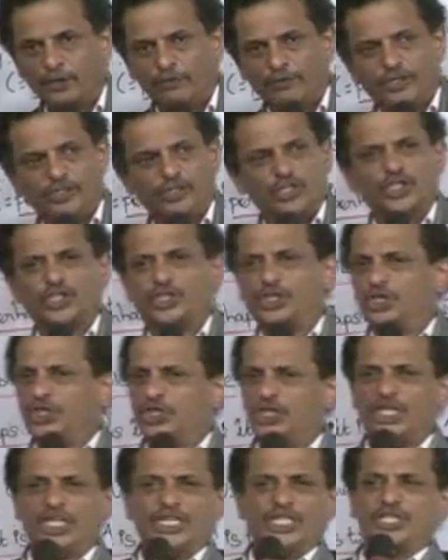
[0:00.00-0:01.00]
When you are
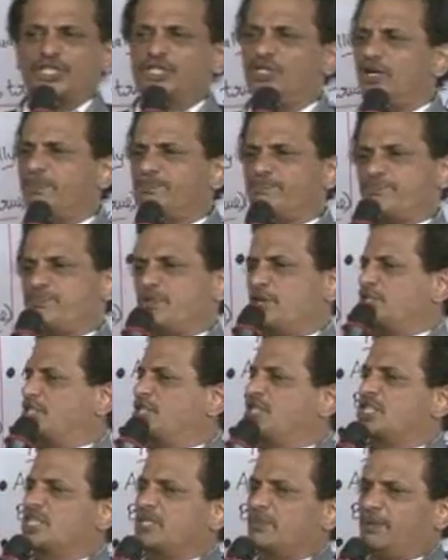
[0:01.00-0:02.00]
sure it is not
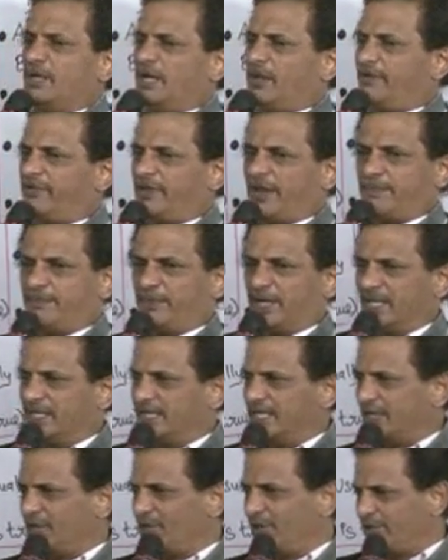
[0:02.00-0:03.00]
possible of happening,
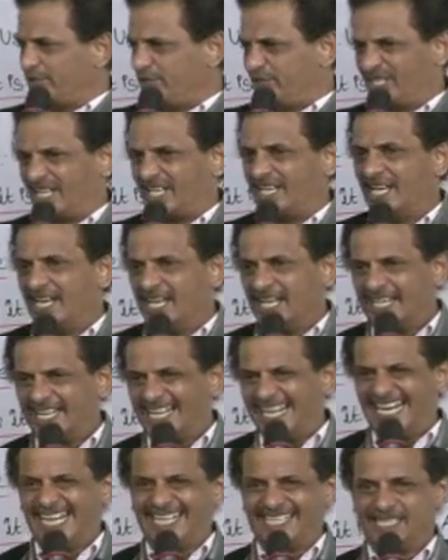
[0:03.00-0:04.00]
then you are using
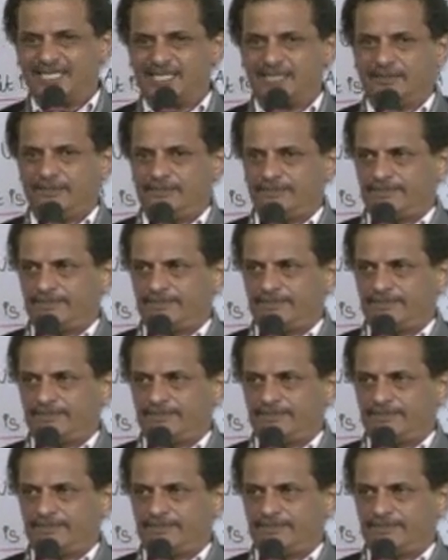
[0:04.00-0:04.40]
can't.